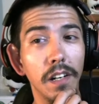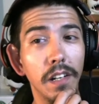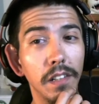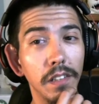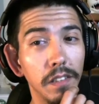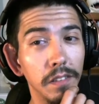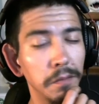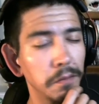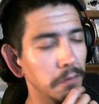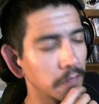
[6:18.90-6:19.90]
You know,
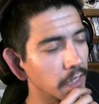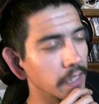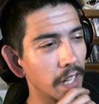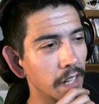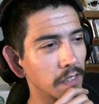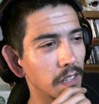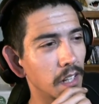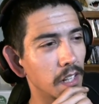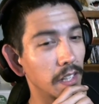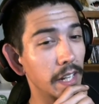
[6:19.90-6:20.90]
it's like I,
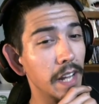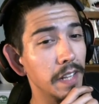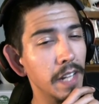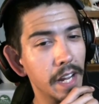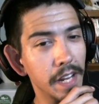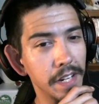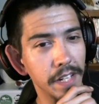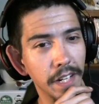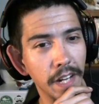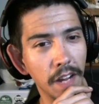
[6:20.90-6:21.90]
like I think I can dig it
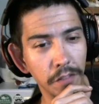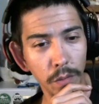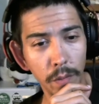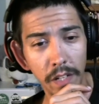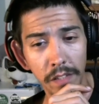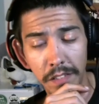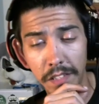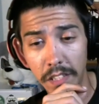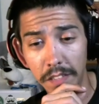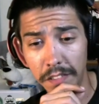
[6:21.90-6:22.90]
after a while and
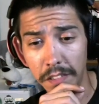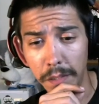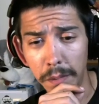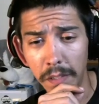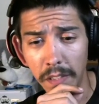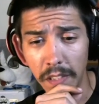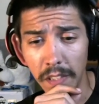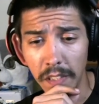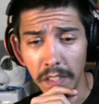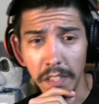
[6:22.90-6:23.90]
stuff. So,
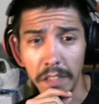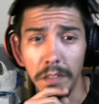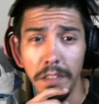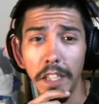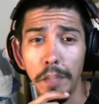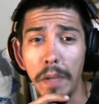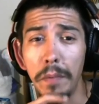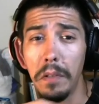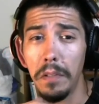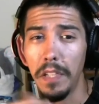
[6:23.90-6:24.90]
you know, it's like maybe
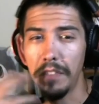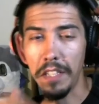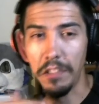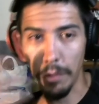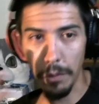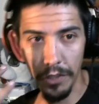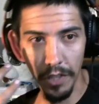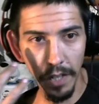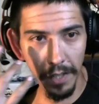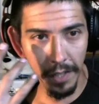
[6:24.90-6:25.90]
I'll give Saints Row a
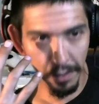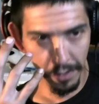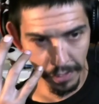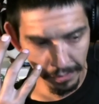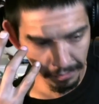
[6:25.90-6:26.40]
shot and everything.